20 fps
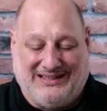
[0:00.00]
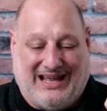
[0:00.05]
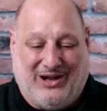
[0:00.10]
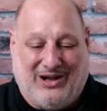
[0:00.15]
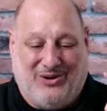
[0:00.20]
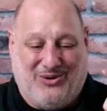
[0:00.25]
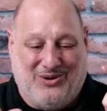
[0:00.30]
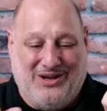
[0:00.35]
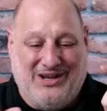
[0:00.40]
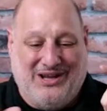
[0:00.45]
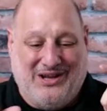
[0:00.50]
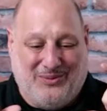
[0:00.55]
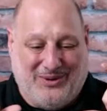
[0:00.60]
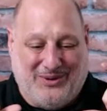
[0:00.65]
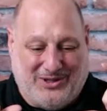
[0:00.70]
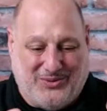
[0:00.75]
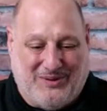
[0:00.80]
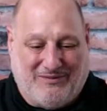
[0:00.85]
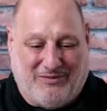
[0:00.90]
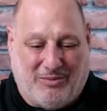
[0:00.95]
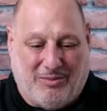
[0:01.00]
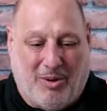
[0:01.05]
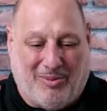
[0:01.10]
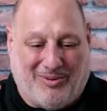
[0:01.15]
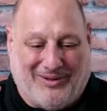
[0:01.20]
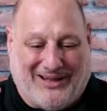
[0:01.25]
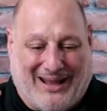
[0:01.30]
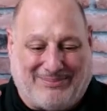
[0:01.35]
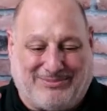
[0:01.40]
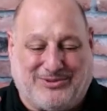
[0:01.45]
now. We do have a
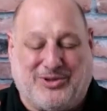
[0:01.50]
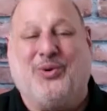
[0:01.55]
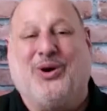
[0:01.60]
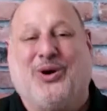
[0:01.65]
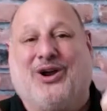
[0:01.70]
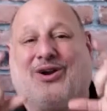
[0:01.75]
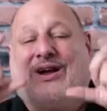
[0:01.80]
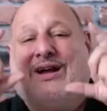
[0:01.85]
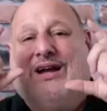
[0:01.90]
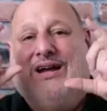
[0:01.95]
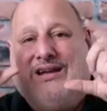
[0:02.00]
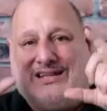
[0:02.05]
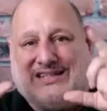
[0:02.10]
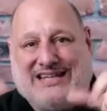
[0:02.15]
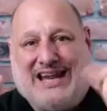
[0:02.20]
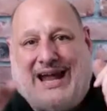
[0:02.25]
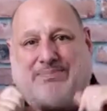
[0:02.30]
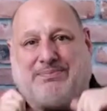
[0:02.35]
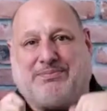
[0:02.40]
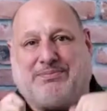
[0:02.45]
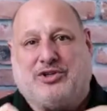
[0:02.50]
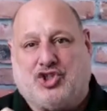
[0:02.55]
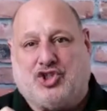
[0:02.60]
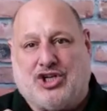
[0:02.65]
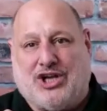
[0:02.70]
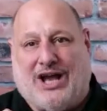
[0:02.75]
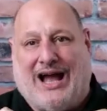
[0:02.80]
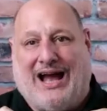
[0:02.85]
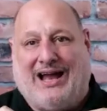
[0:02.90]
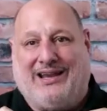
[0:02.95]
mobile app to where you snap the
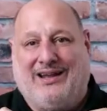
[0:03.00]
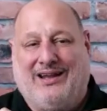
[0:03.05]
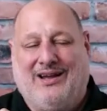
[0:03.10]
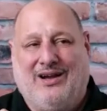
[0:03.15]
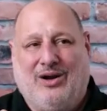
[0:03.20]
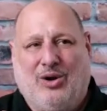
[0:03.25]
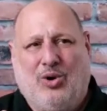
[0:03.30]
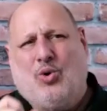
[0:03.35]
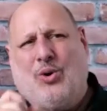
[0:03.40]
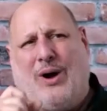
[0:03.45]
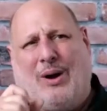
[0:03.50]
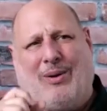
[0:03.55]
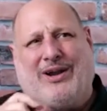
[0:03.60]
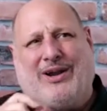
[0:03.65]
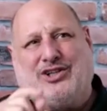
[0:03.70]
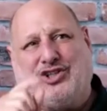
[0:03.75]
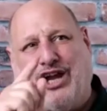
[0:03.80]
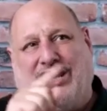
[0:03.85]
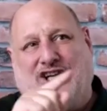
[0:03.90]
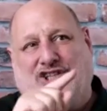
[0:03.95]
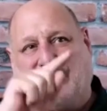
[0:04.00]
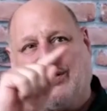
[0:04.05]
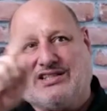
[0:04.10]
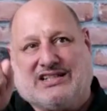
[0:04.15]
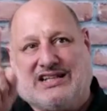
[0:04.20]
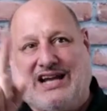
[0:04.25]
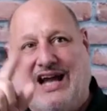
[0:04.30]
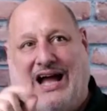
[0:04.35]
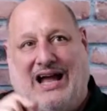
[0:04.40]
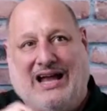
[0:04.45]
shot. Ooh, I want to change the
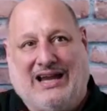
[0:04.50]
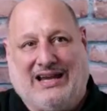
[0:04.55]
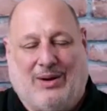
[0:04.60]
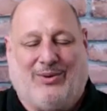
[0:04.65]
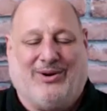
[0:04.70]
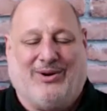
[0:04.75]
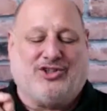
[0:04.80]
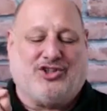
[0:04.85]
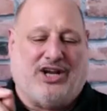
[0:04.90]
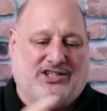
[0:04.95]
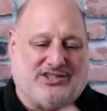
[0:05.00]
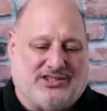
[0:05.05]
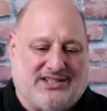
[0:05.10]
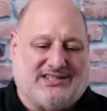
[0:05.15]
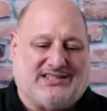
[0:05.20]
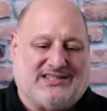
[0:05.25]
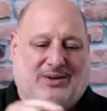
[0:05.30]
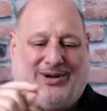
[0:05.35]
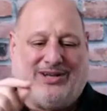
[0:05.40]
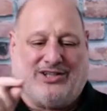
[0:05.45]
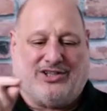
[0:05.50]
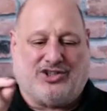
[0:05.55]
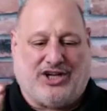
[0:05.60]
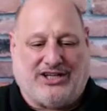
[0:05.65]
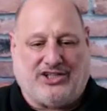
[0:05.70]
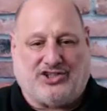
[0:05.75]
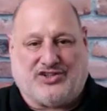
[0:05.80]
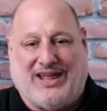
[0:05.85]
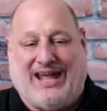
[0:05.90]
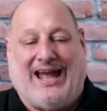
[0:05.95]
sky. I want to change this. I want to
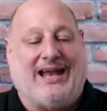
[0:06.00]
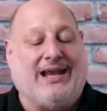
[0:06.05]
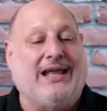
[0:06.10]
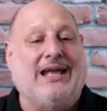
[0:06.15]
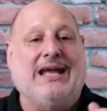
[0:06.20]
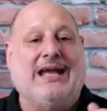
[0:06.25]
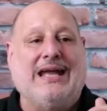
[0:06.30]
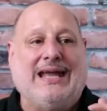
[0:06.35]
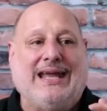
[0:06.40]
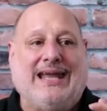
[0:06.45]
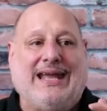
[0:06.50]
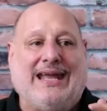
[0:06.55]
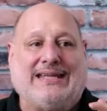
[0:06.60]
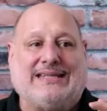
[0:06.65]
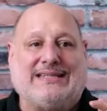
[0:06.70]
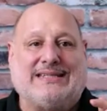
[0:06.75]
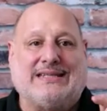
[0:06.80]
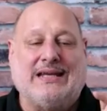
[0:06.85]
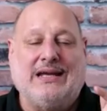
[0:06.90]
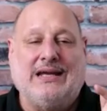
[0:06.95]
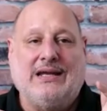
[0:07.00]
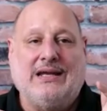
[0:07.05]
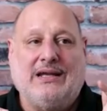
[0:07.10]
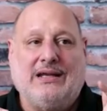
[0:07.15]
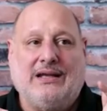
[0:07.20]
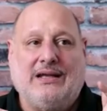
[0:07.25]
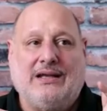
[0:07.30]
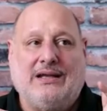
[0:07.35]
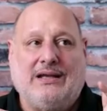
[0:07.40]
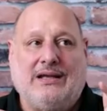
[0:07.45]
change that. It's
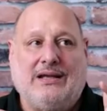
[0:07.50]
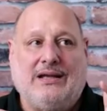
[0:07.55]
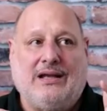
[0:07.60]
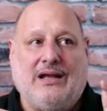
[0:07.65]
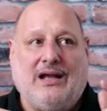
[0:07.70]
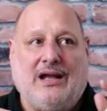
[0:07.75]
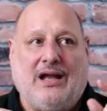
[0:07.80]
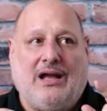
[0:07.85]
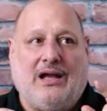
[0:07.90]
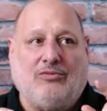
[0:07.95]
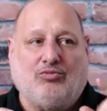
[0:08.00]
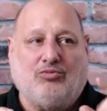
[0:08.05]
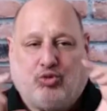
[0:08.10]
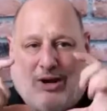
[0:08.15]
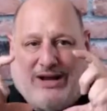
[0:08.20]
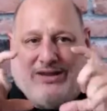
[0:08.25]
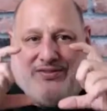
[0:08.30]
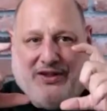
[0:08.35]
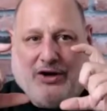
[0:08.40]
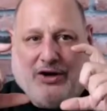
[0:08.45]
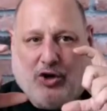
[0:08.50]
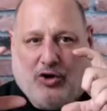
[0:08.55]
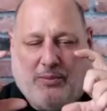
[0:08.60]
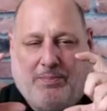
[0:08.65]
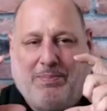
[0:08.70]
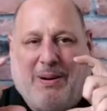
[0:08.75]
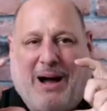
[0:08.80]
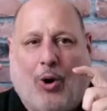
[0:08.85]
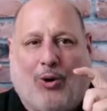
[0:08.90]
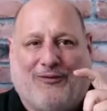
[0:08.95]
right there.
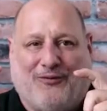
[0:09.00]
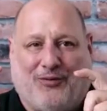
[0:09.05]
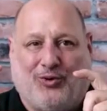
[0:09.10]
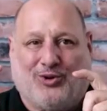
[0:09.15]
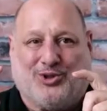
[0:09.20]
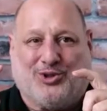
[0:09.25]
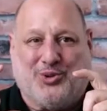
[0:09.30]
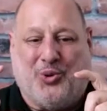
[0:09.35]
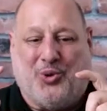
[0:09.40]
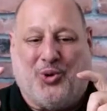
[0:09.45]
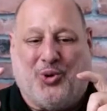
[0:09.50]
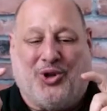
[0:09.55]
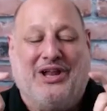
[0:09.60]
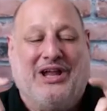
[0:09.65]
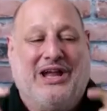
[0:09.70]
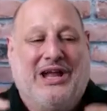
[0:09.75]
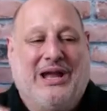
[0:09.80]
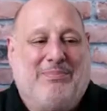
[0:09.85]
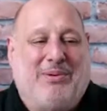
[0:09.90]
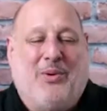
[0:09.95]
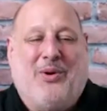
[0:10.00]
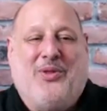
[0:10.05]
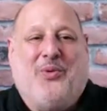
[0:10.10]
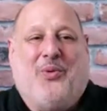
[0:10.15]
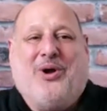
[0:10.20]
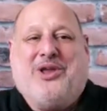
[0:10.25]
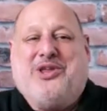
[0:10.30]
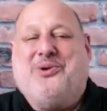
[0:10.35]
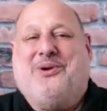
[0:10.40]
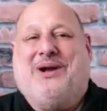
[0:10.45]
It's a powerful tool. But
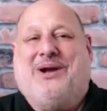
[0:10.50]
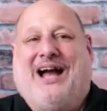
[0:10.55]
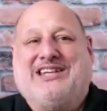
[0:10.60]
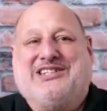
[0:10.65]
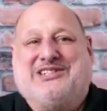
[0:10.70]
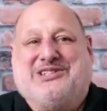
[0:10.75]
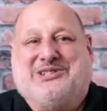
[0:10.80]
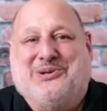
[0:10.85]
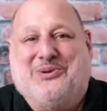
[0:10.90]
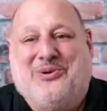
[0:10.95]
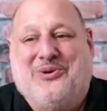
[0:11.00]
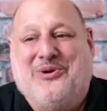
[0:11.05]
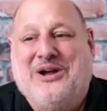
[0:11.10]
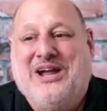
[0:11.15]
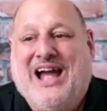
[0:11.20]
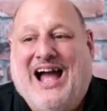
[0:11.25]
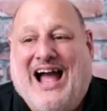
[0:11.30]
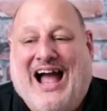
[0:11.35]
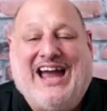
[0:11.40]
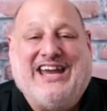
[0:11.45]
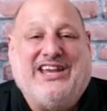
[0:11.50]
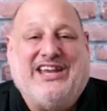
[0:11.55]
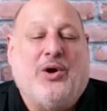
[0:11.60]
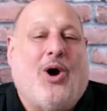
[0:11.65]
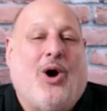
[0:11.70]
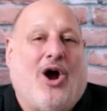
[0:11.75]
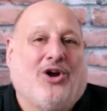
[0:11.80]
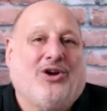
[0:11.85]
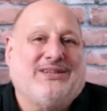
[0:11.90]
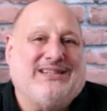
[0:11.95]
with what you guys do, I
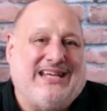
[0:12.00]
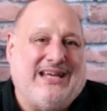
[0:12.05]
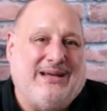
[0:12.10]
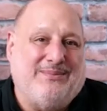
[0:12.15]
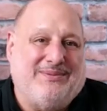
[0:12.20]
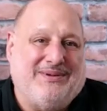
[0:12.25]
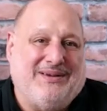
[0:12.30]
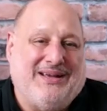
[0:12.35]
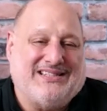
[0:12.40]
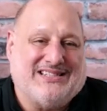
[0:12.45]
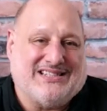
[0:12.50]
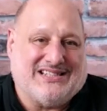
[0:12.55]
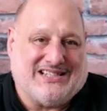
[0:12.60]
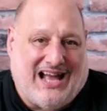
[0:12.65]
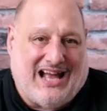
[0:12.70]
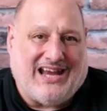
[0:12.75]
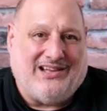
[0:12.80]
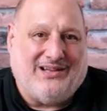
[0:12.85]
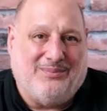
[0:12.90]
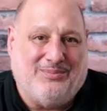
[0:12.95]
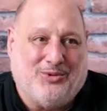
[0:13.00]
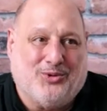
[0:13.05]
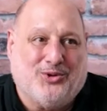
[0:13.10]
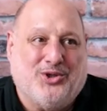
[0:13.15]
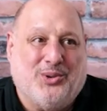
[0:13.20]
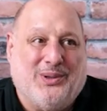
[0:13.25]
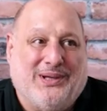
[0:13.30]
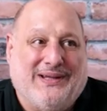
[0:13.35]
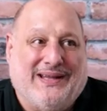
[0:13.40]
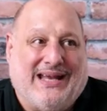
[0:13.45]
know our team at Skyland, they're
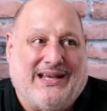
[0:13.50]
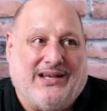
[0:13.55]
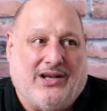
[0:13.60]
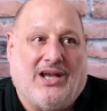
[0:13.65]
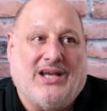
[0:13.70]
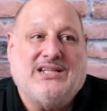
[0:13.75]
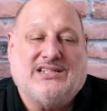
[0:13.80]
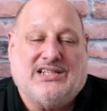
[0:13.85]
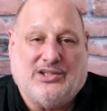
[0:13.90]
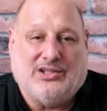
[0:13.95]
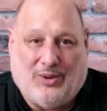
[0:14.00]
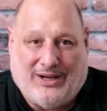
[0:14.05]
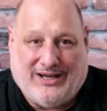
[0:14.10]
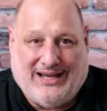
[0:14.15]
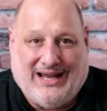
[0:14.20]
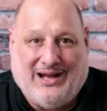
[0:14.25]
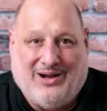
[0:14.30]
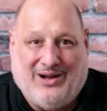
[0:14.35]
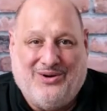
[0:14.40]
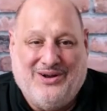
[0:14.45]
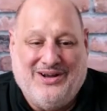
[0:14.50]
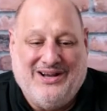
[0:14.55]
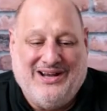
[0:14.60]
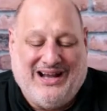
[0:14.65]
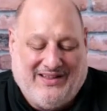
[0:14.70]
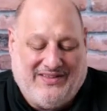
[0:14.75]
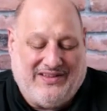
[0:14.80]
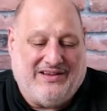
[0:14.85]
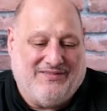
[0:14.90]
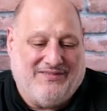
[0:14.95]
doing that in Iceland right now
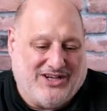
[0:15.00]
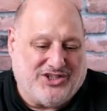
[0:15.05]
on the